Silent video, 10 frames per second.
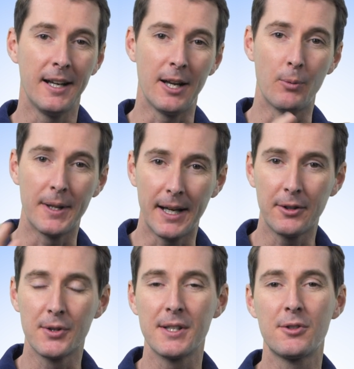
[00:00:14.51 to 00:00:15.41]
And when that
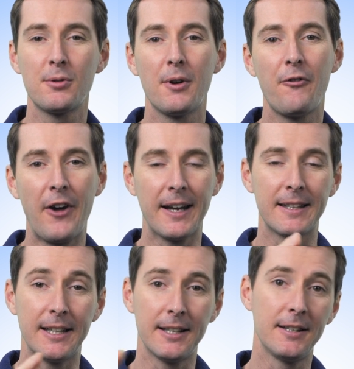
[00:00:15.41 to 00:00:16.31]
goes into effect,
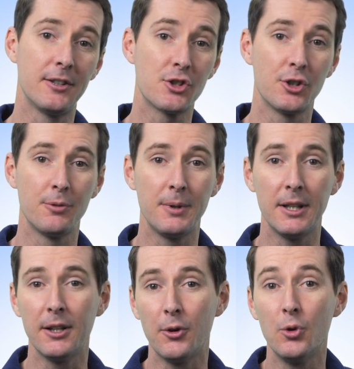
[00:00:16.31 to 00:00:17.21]
then there's going to
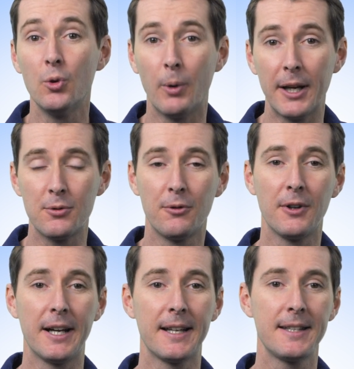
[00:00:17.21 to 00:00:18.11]
be a new way to
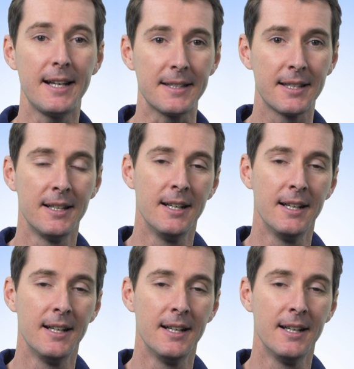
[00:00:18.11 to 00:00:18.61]
fly at night.